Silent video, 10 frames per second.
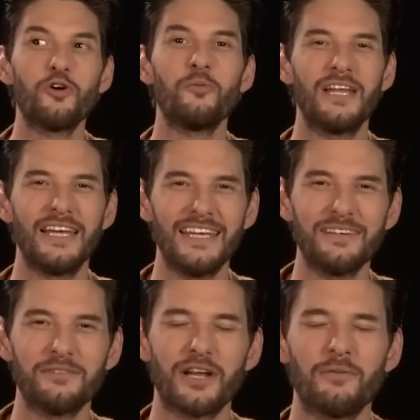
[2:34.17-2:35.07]
Normally,
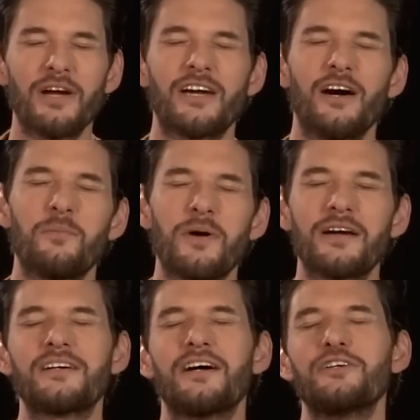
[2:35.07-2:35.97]
when I wake up, I
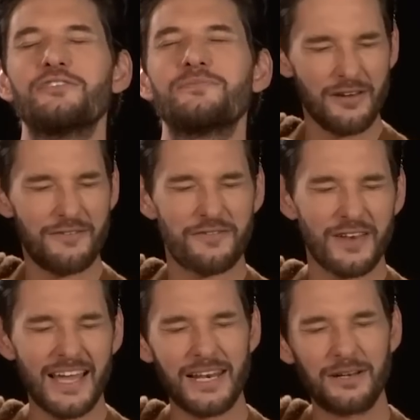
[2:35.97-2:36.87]
kind of
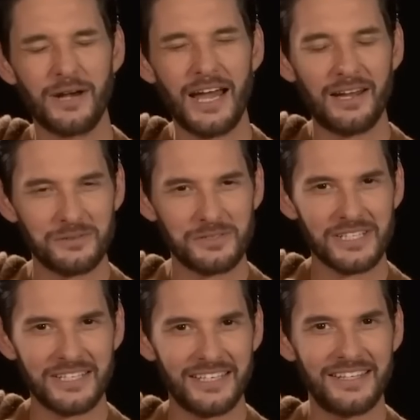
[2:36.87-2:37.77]
flail
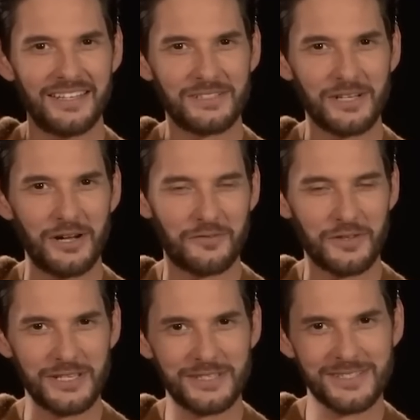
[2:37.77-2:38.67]
around in the dark for
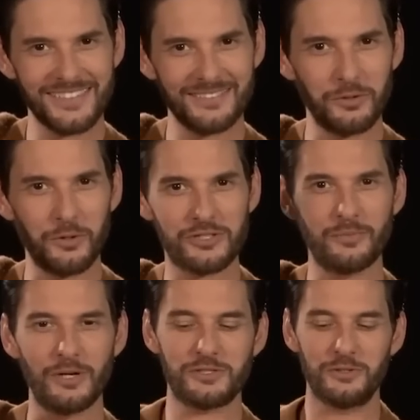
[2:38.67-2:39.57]
this water
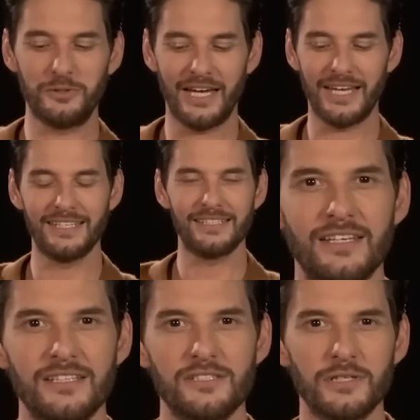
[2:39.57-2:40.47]
bottle and
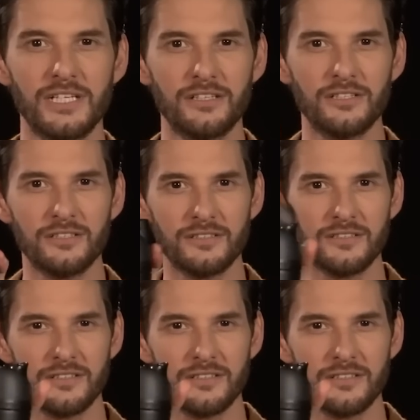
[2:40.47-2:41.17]
do a little